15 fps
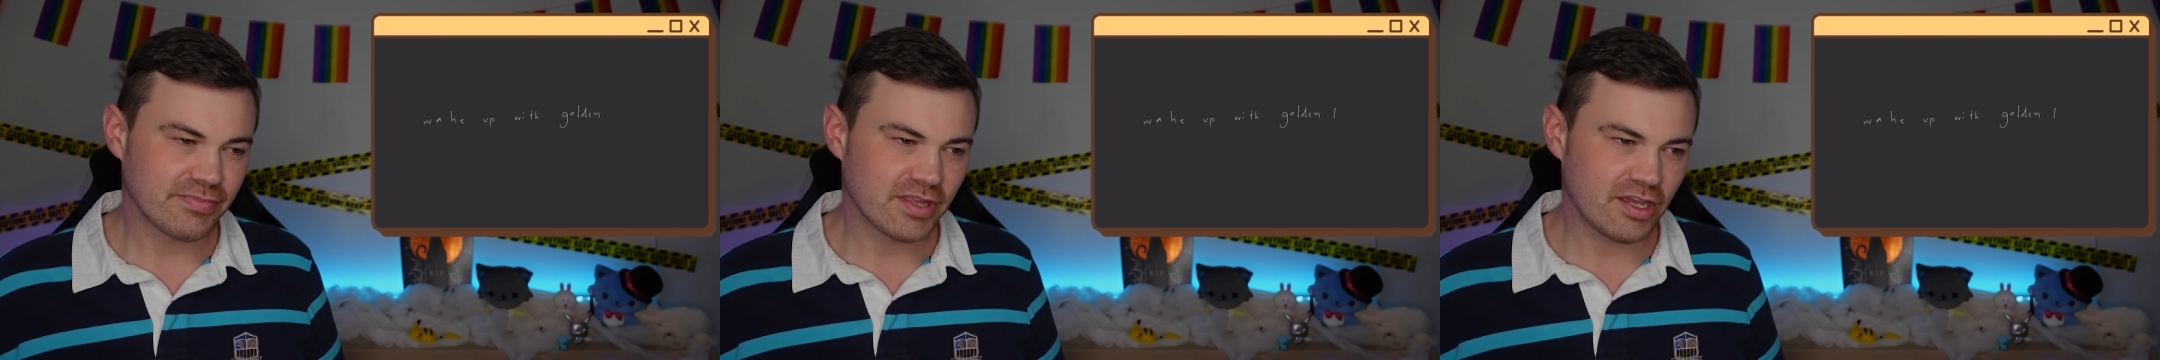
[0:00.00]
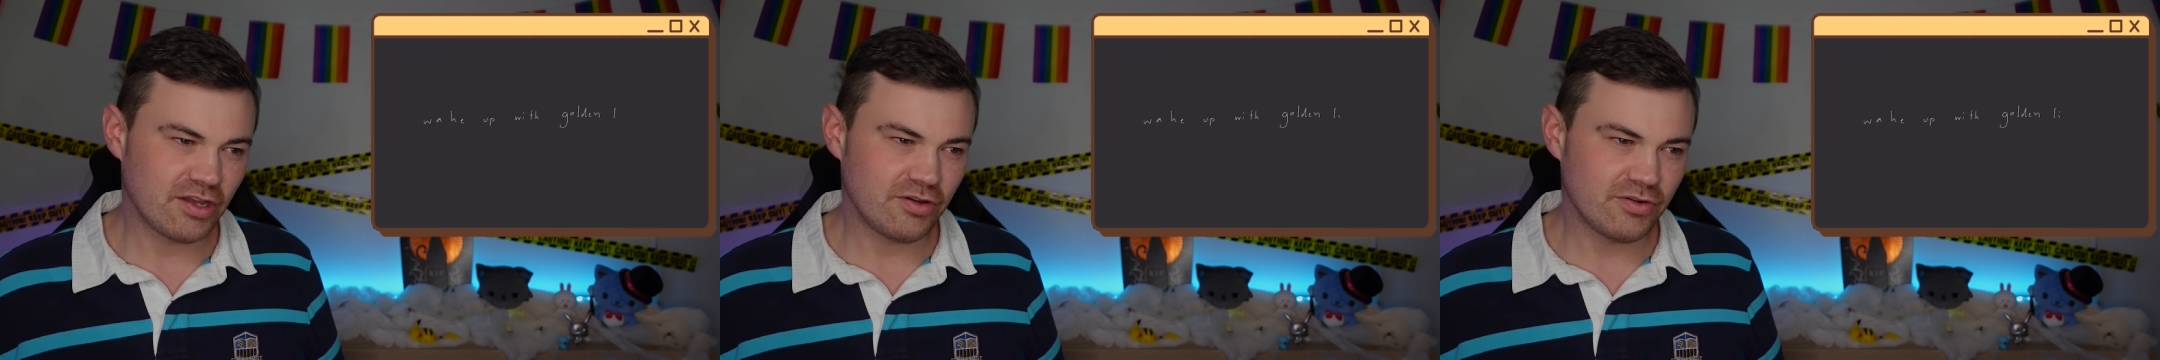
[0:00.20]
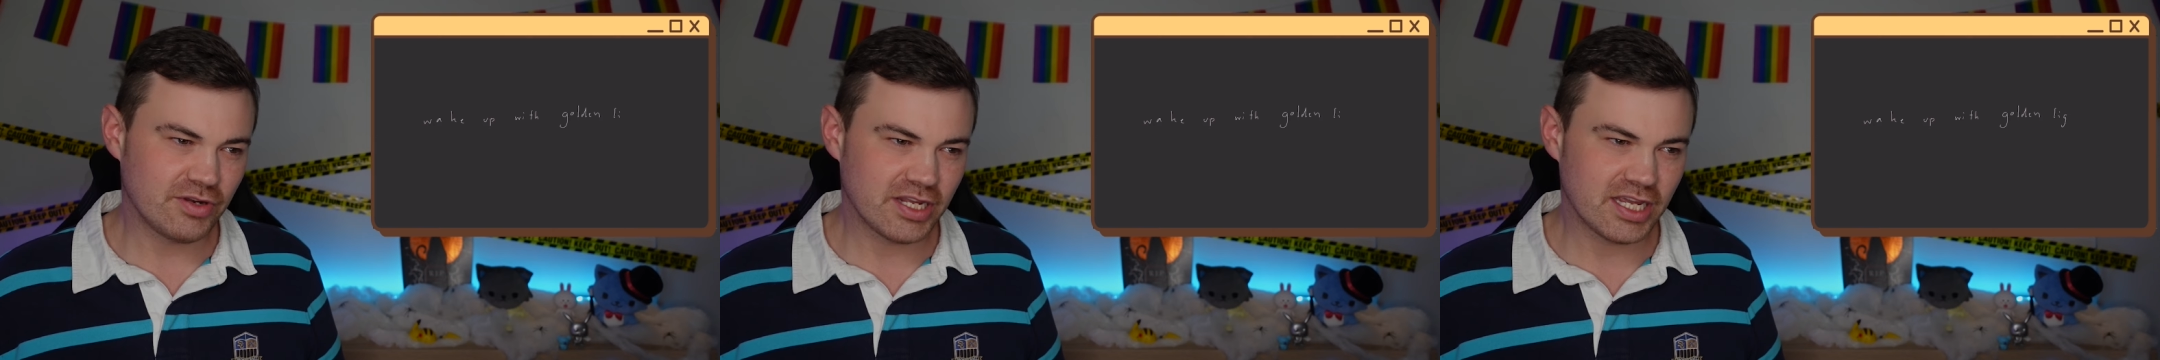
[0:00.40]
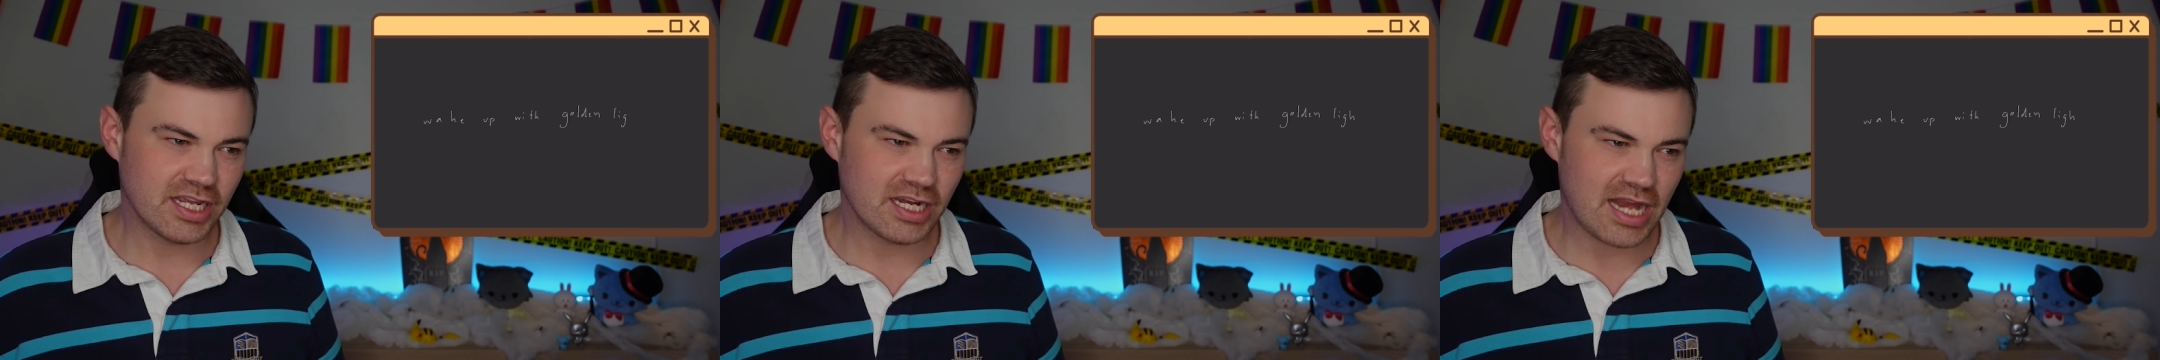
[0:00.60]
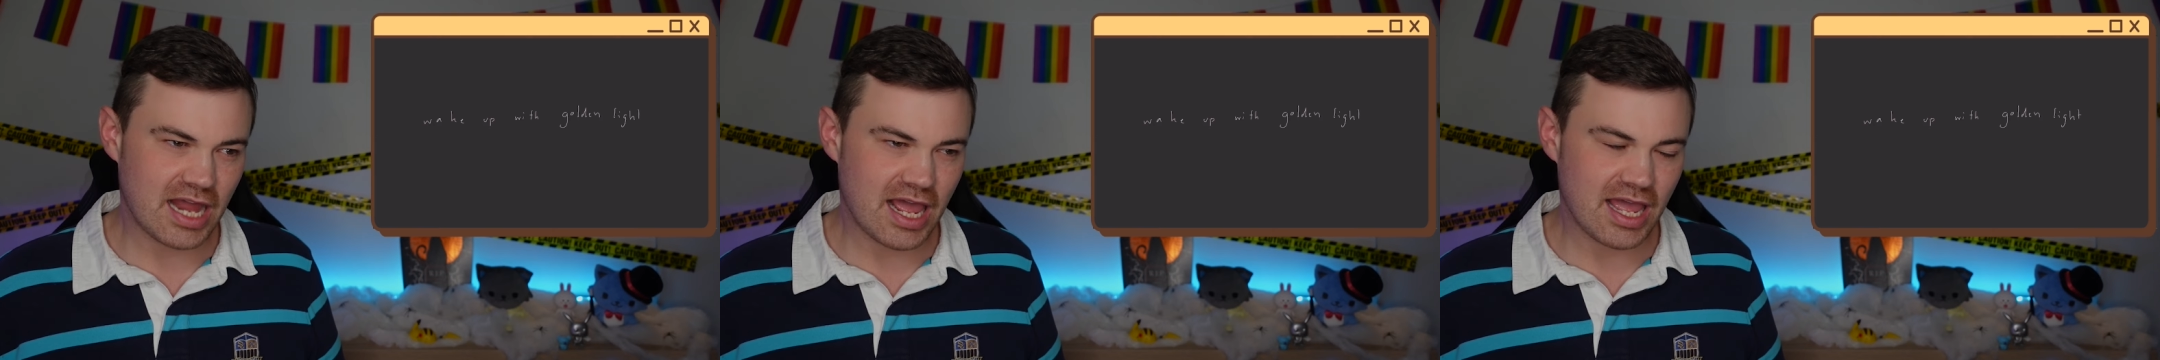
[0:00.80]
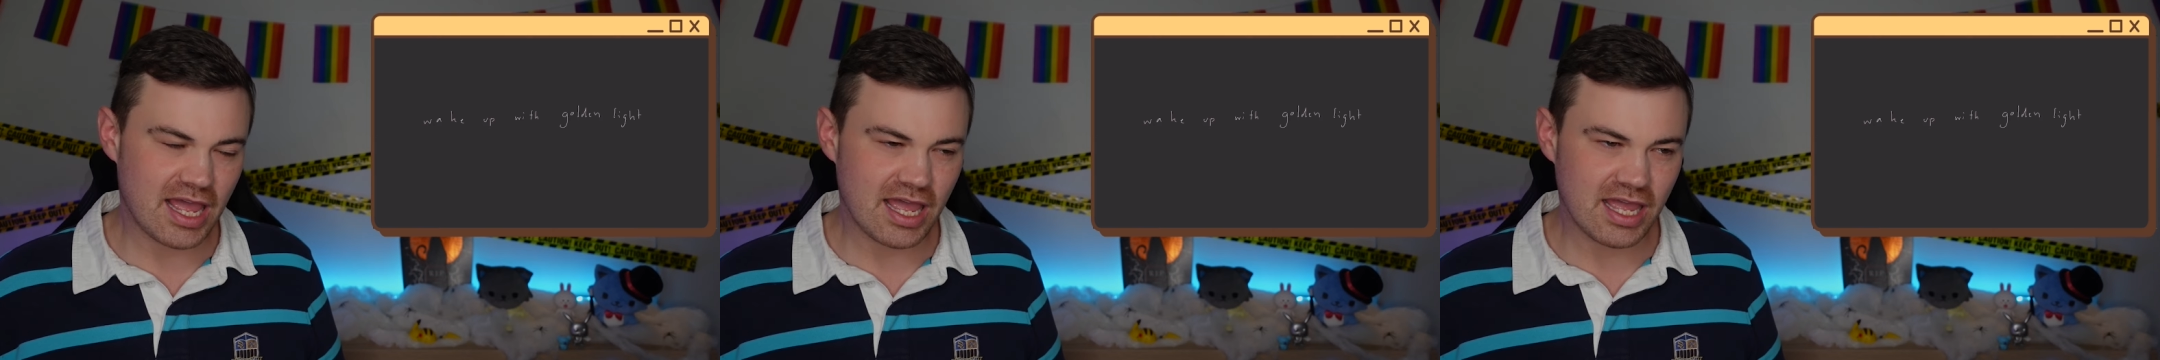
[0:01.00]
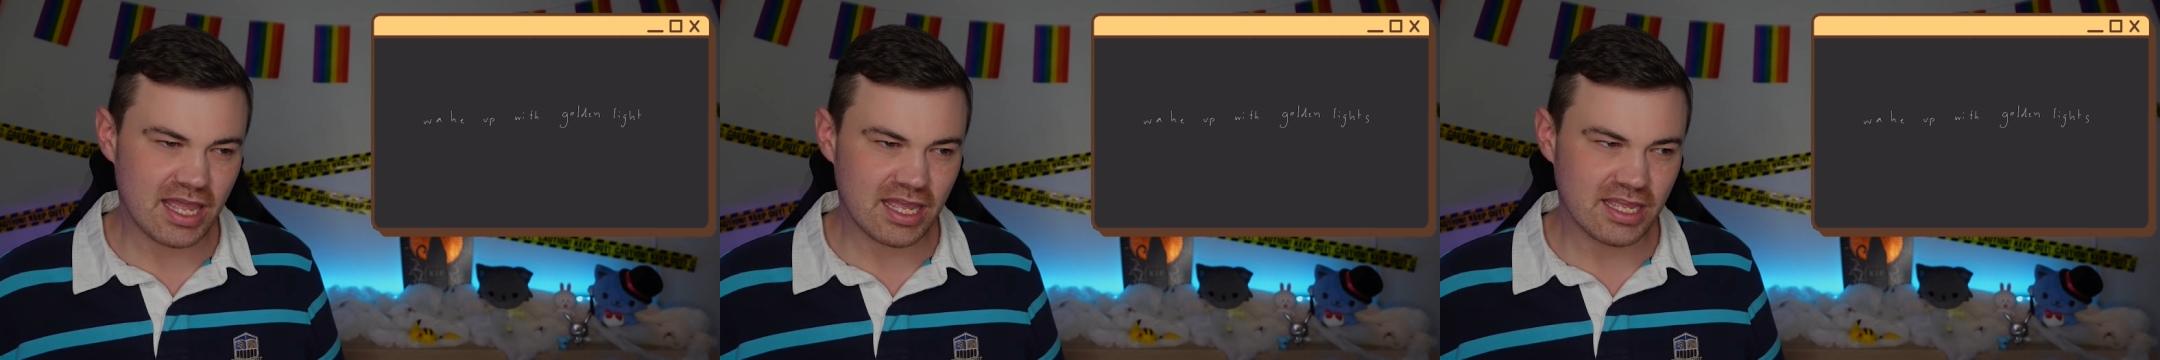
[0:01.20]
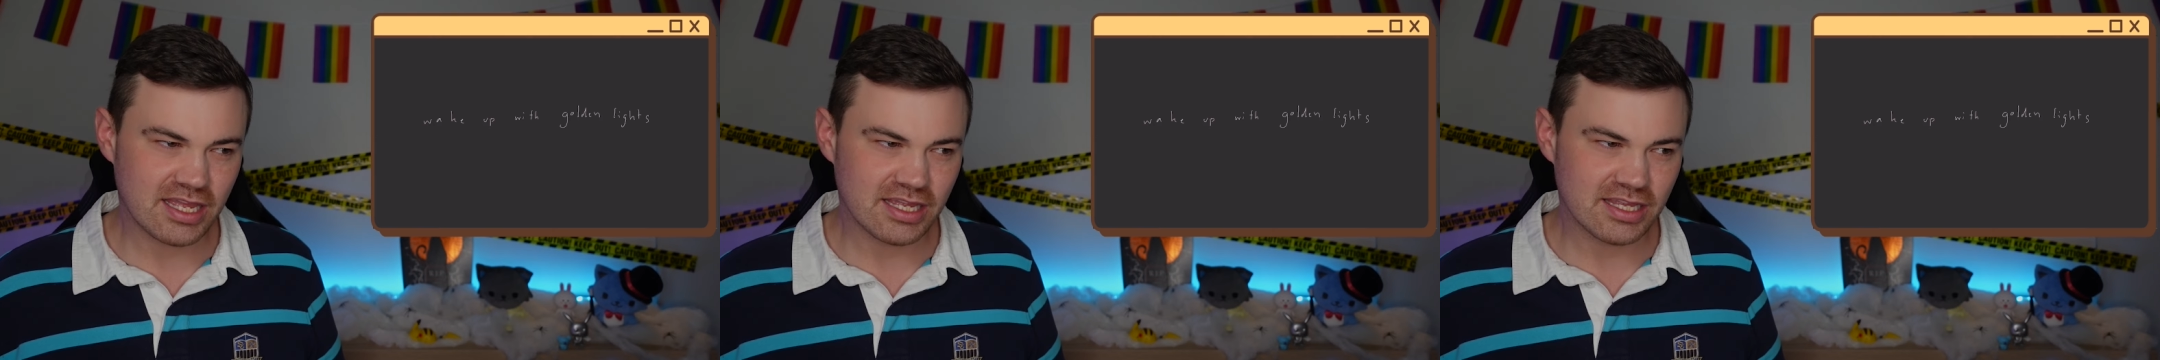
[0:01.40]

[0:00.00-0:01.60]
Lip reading: Golden light.